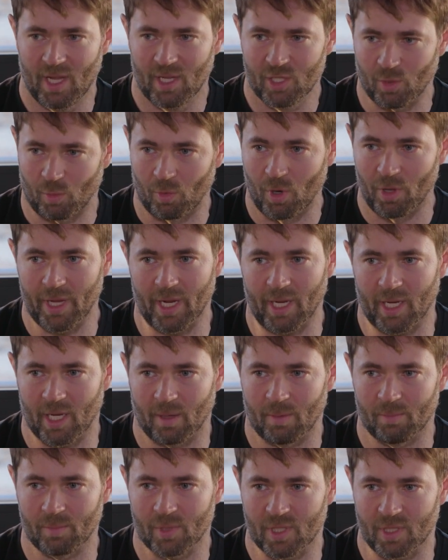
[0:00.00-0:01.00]
So really it
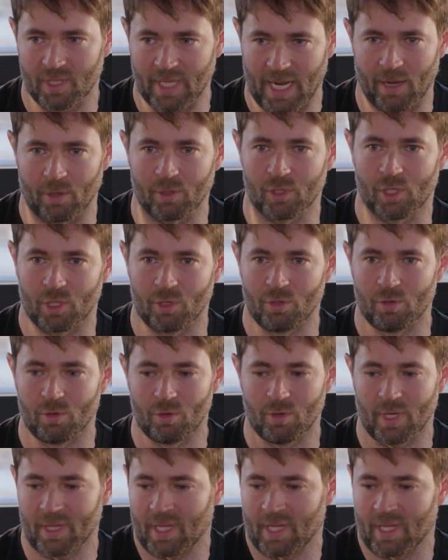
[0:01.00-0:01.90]
comes down to,